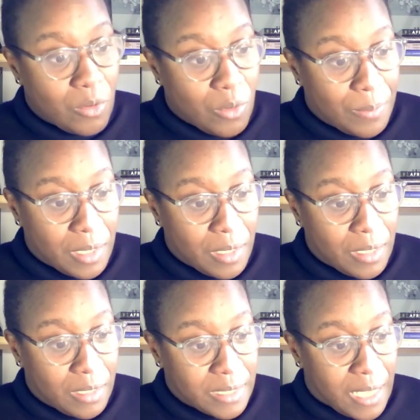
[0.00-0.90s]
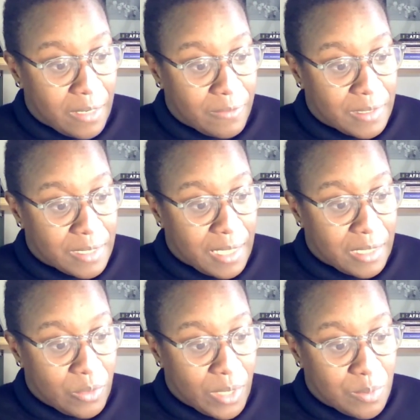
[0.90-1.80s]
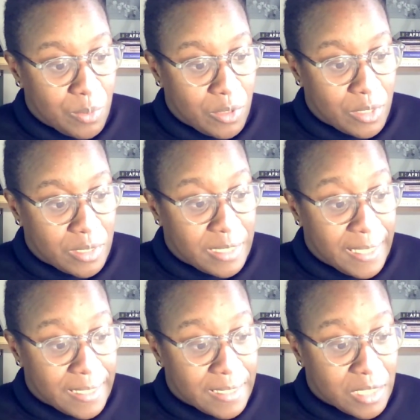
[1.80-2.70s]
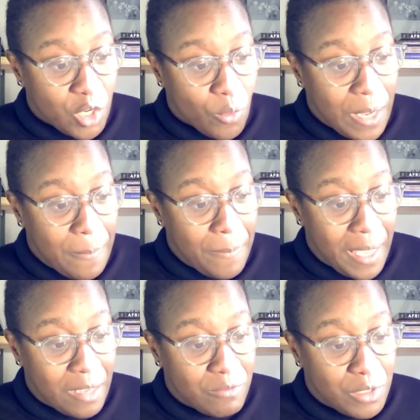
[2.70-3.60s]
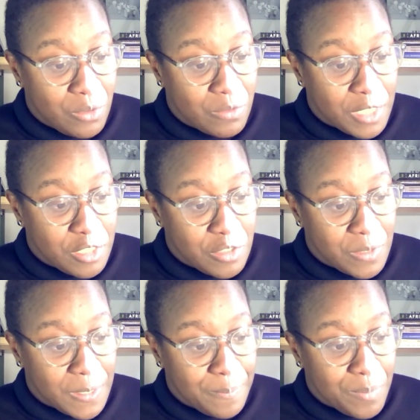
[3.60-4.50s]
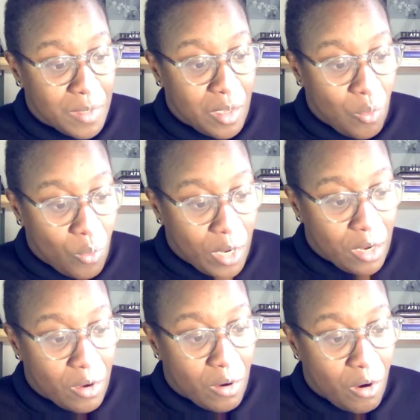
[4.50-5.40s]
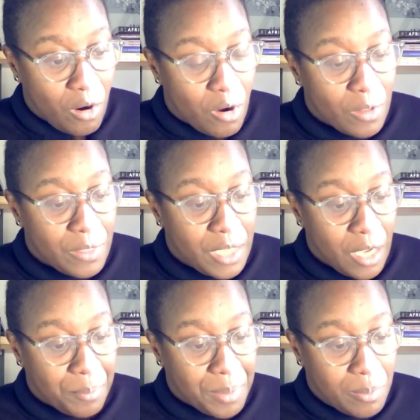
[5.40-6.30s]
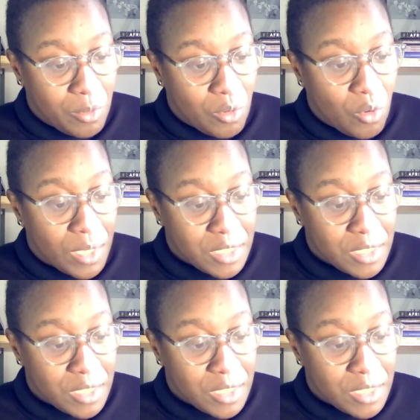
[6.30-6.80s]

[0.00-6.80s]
going beyond this kind of inside the U.S. border. 6, great man view of history. Where are the young people?